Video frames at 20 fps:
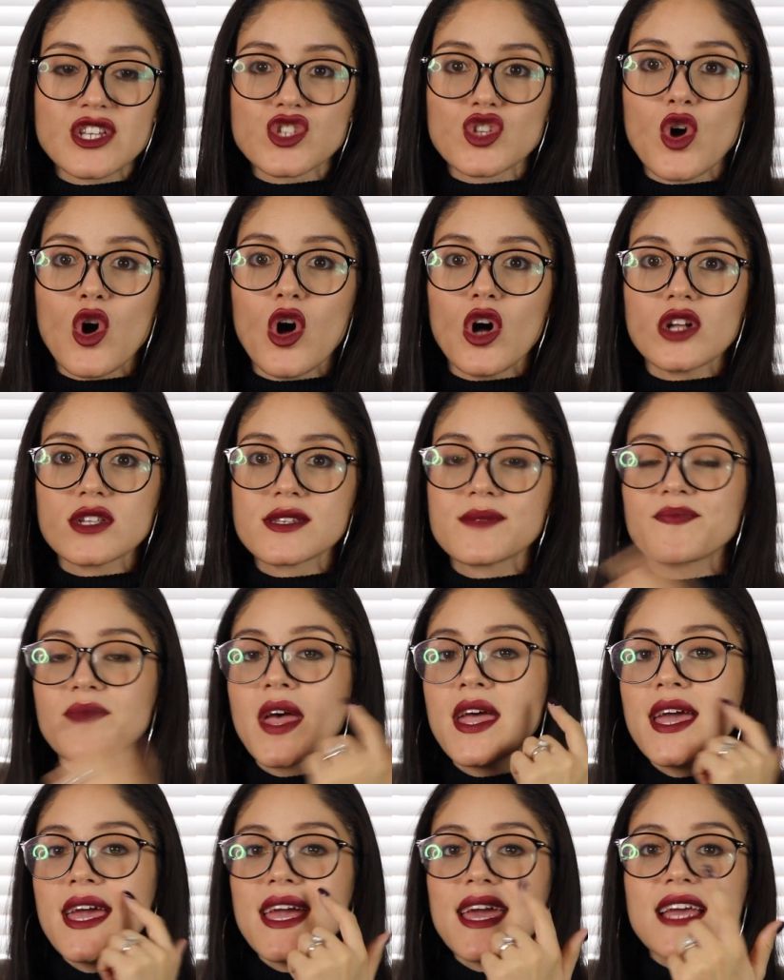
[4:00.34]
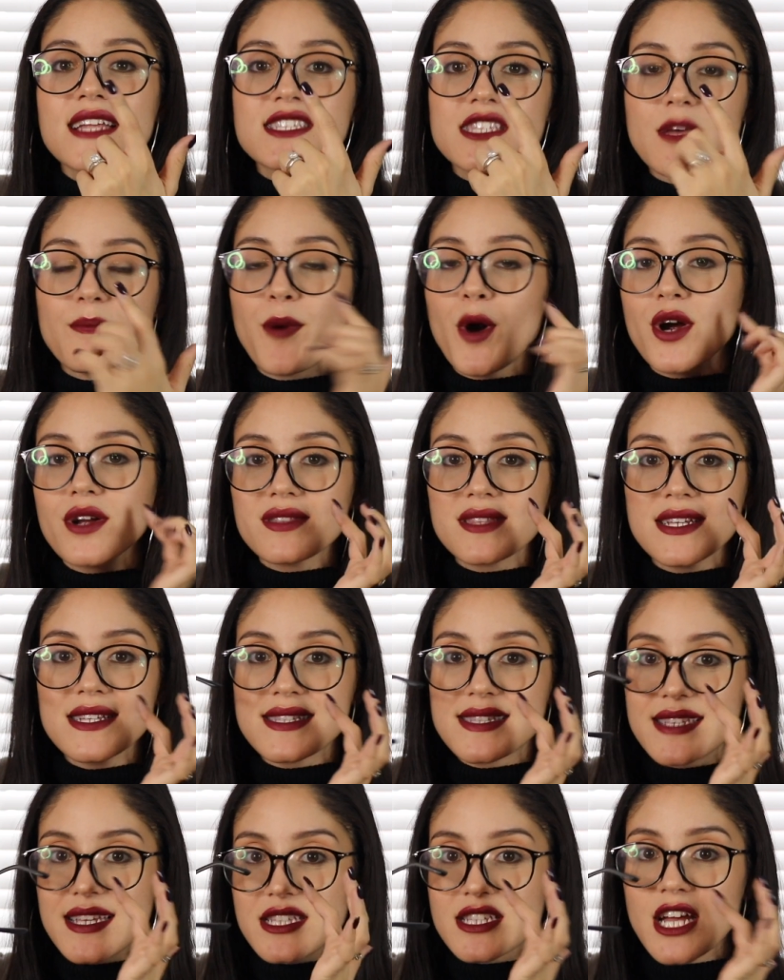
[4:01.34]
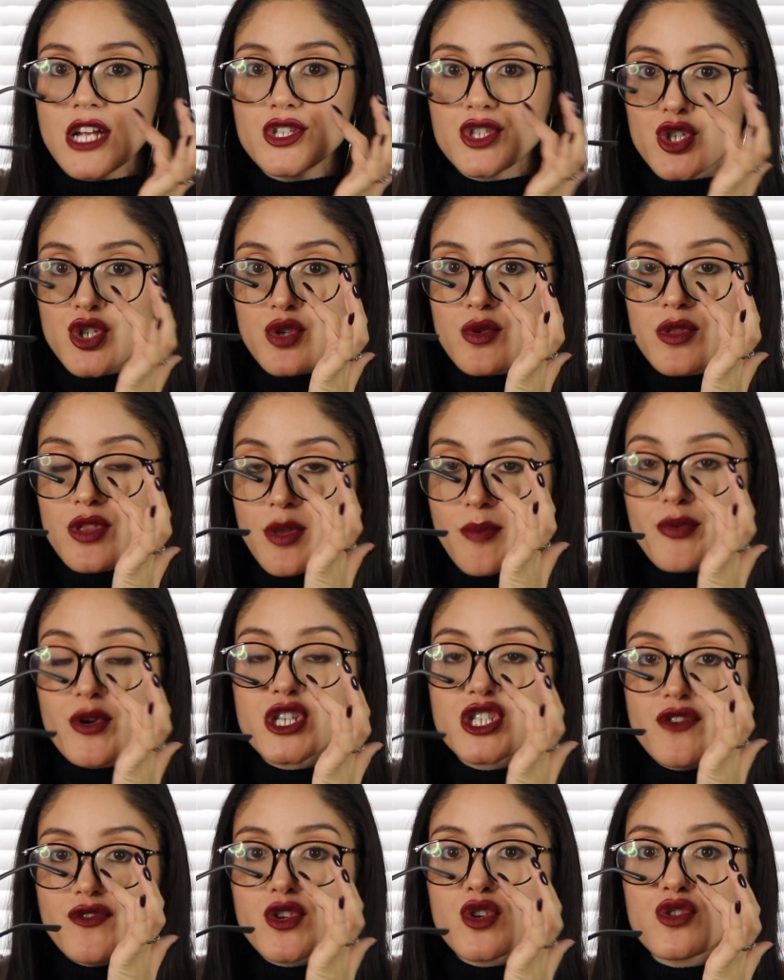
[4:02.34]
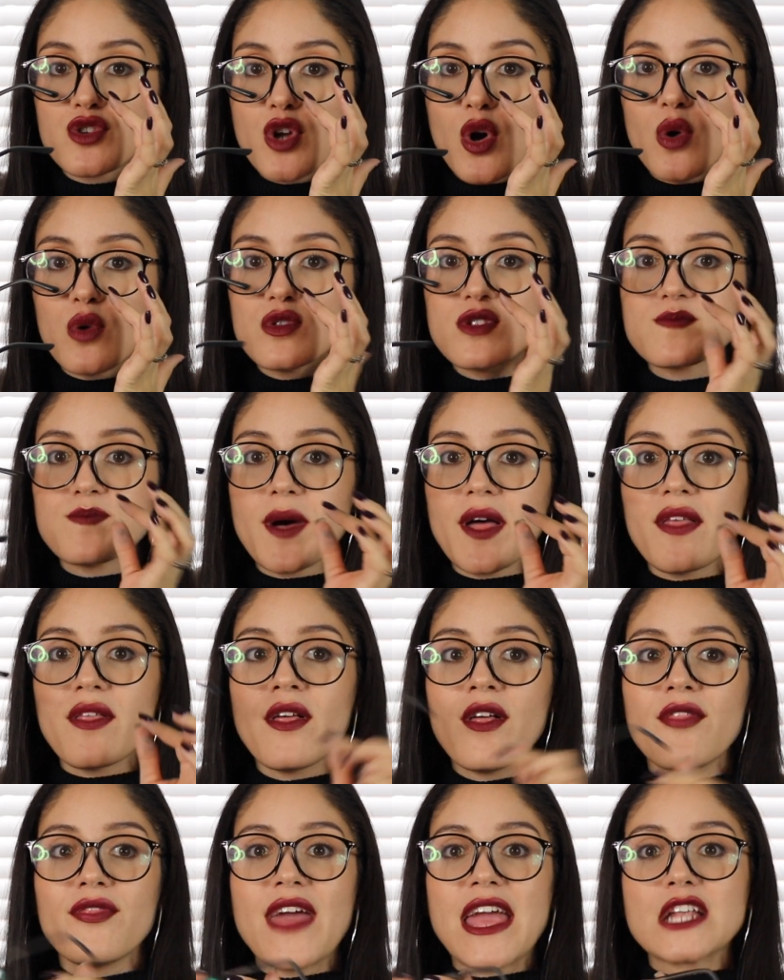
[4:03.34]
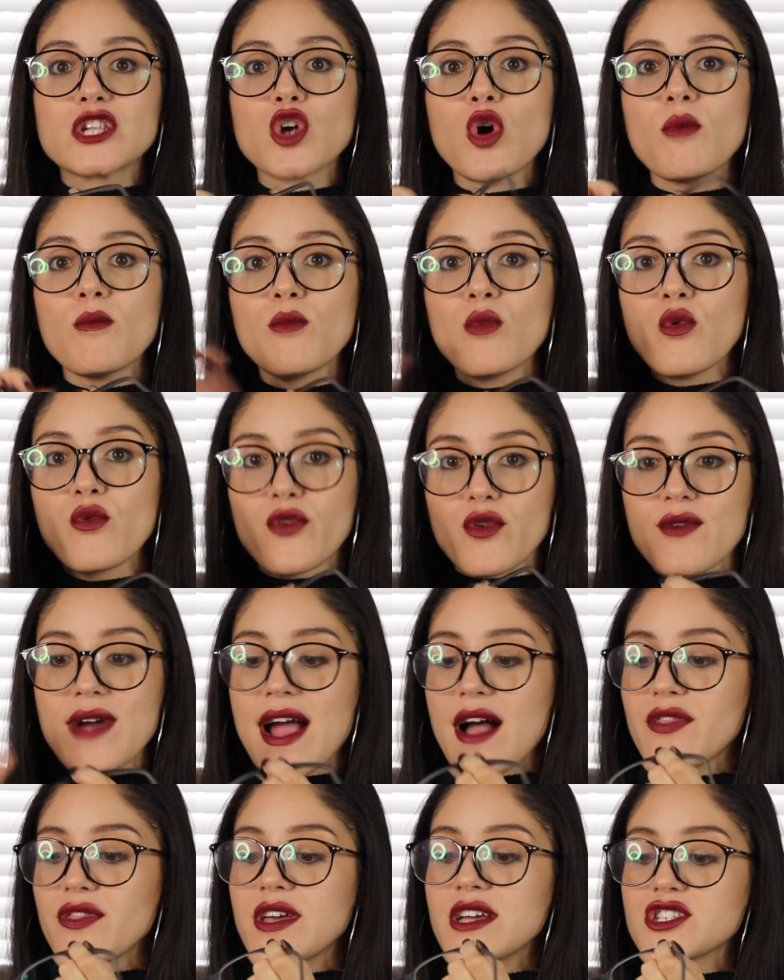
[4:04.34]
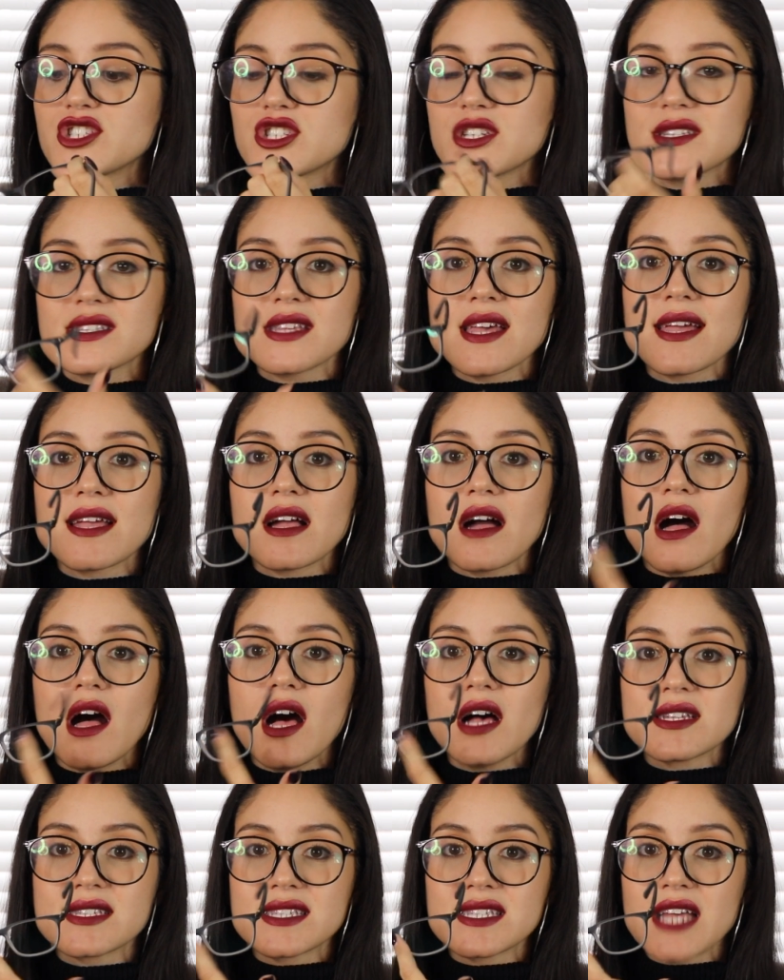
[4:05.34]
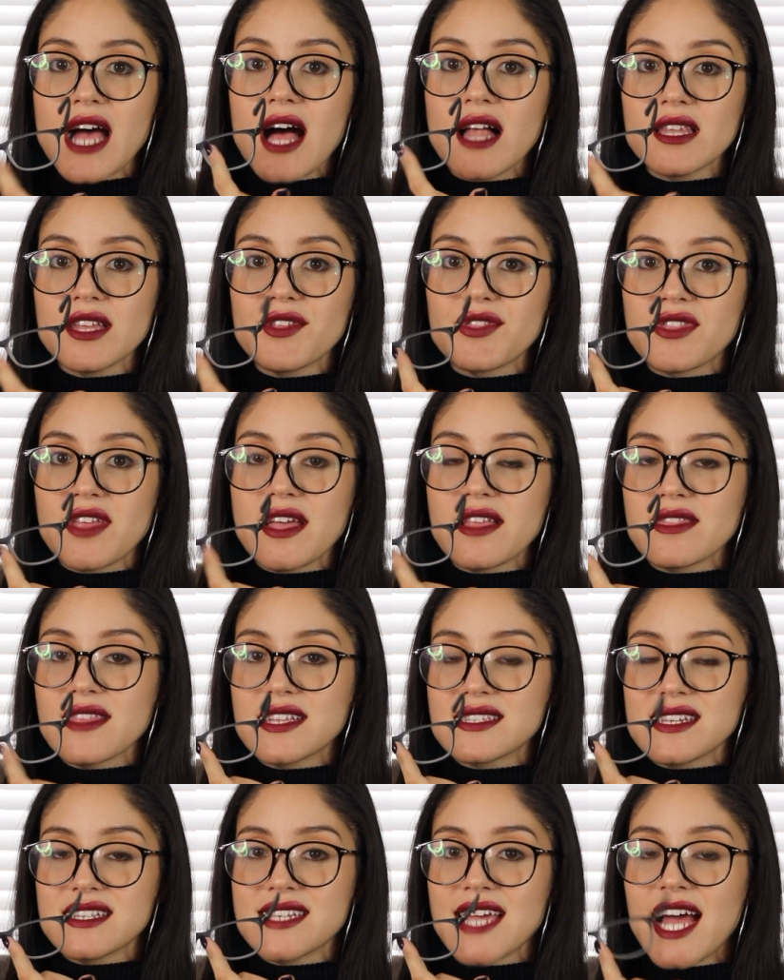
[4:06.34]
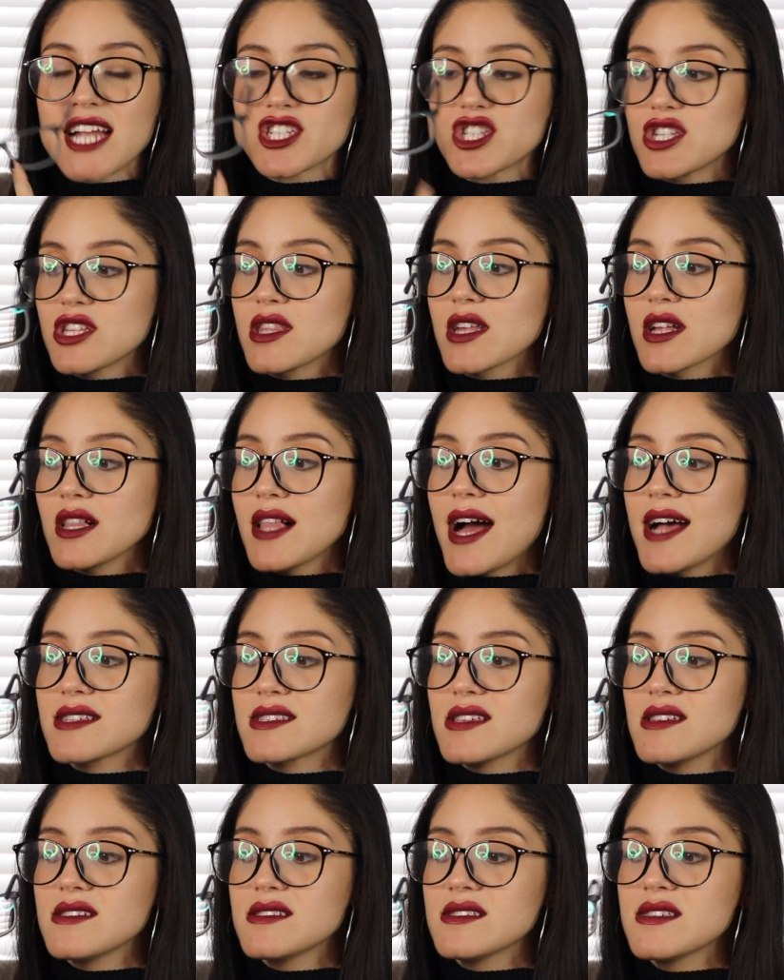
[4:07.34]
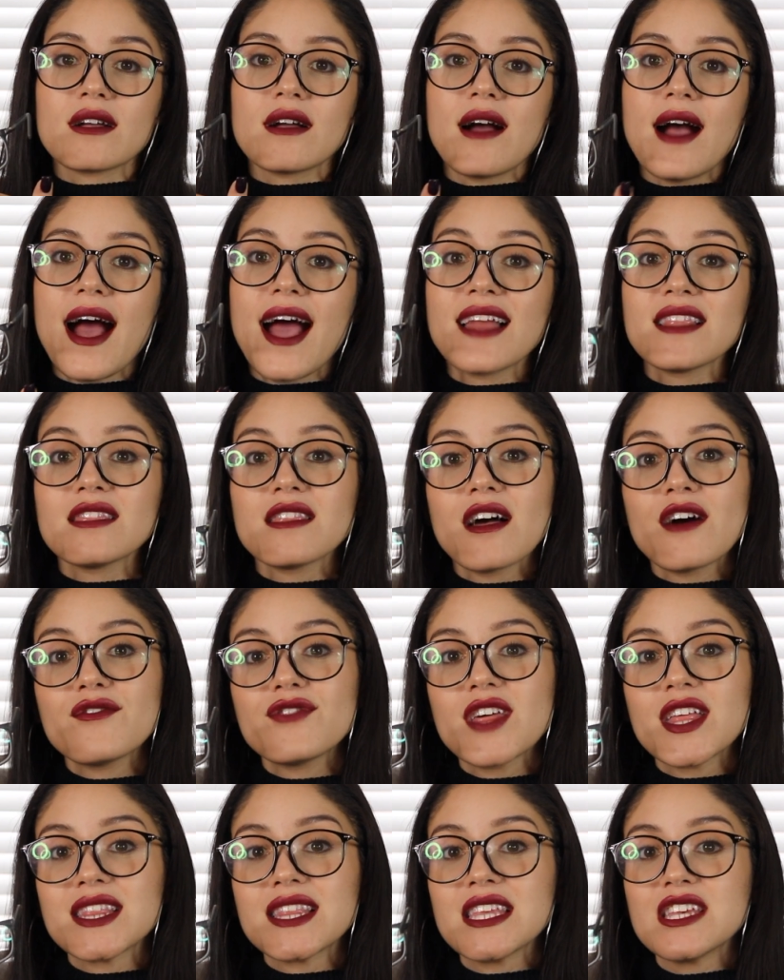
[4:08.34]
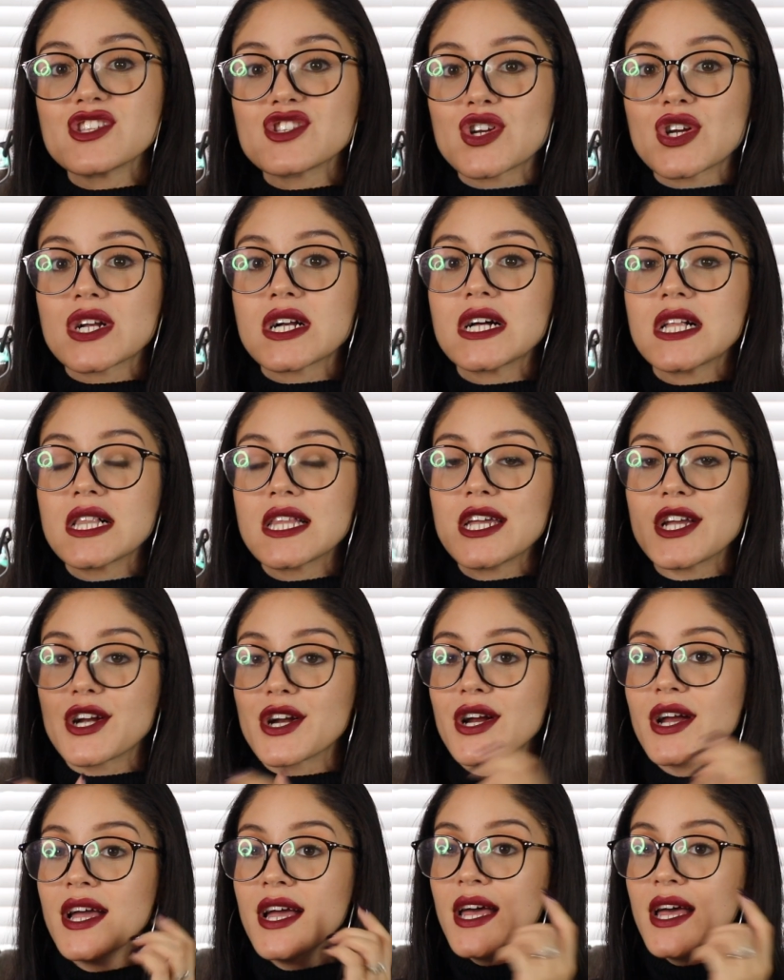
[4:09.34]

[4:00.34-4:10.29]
is called. It's the part that sits on the bridge of your nose, but they don't move around. It's just like a solid thing that's attached to the glasses. I love that these are clear.